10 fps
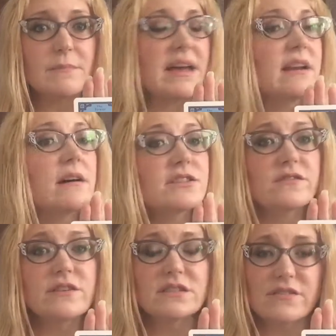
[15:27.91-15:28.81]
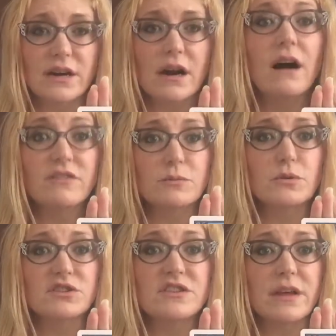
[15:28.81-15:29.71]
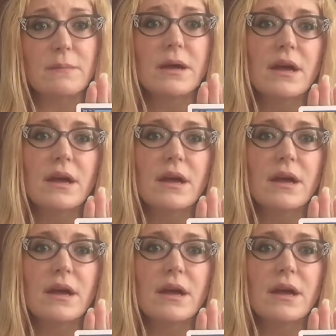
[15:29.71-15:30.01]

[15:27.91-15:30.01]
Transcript: And it also feels very comfortable to them.